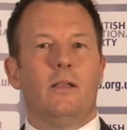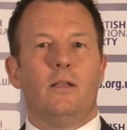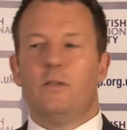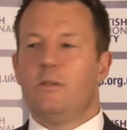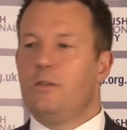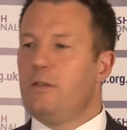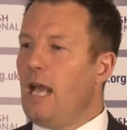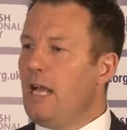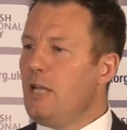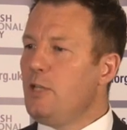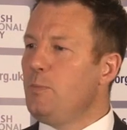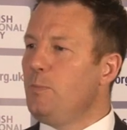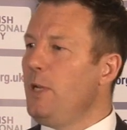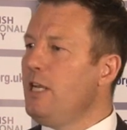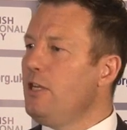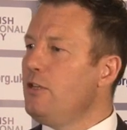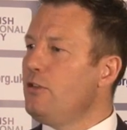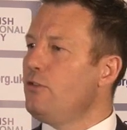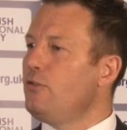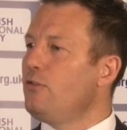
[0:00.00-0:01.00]
Nice,
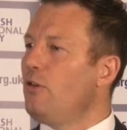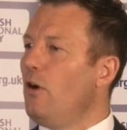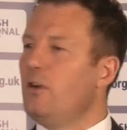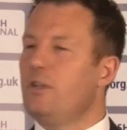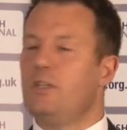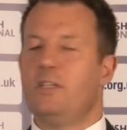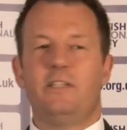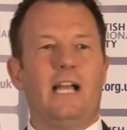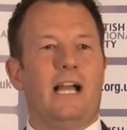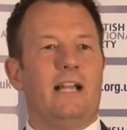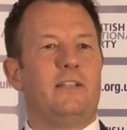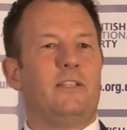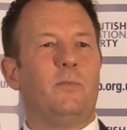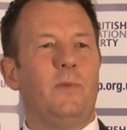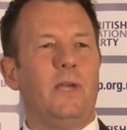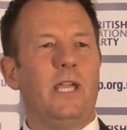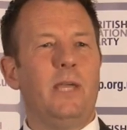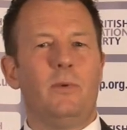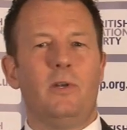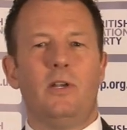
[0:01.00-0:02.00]
big, strong stance.
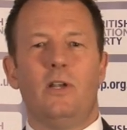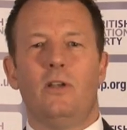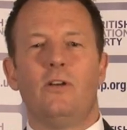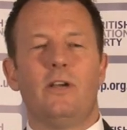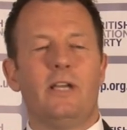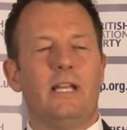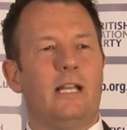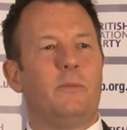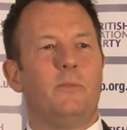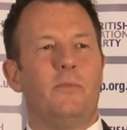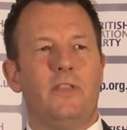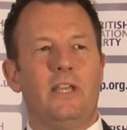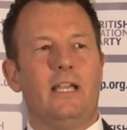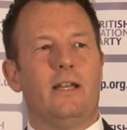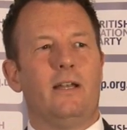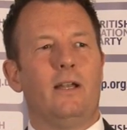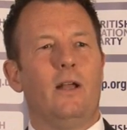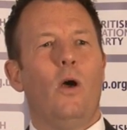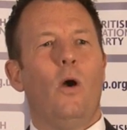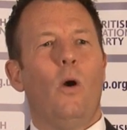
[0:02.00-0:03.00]
And people look at him
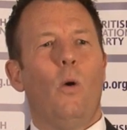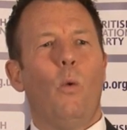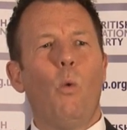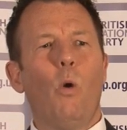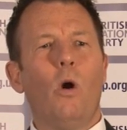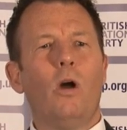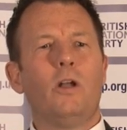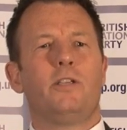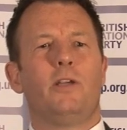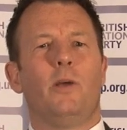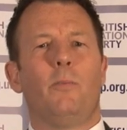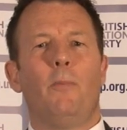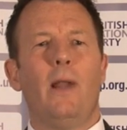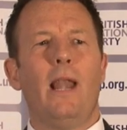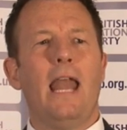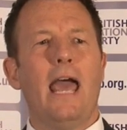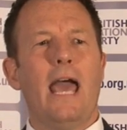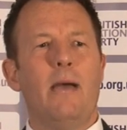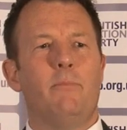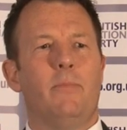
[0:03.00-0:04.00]
thinking, what a
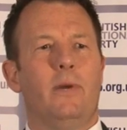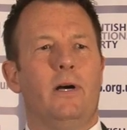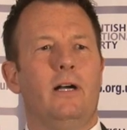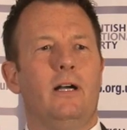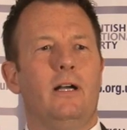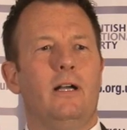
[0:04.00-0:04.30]
pleb.